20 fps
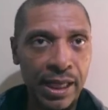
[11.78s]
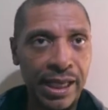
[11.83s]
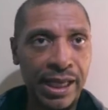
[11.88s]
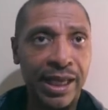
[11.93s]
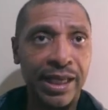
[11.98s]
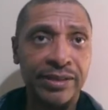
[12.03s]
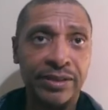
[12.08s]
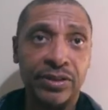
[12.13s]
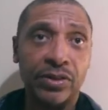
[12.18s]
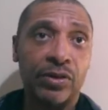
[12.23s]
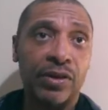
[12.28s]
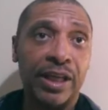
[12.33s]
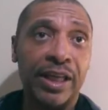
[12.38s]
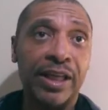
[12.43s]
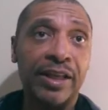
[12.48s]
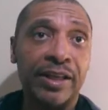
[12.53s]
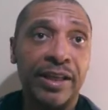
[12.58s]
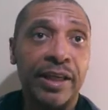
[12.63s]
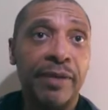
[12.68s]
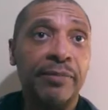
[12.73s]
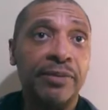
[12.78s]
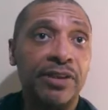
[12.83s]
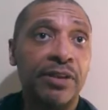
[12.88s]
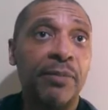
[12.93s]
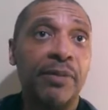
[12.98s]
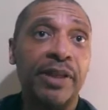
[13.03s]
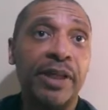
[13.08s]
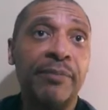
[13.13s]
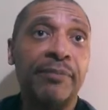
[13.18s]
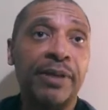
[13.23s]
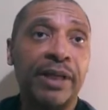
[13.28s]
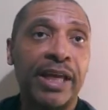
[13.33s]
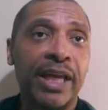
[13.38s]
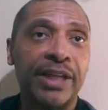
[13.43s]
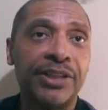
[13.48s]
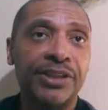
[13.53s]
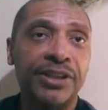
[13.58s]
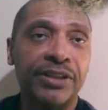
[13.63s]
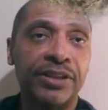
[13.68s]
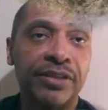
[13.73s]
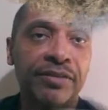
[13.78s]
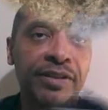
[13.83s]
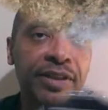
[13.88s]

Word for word: and so the, the, some of the implications of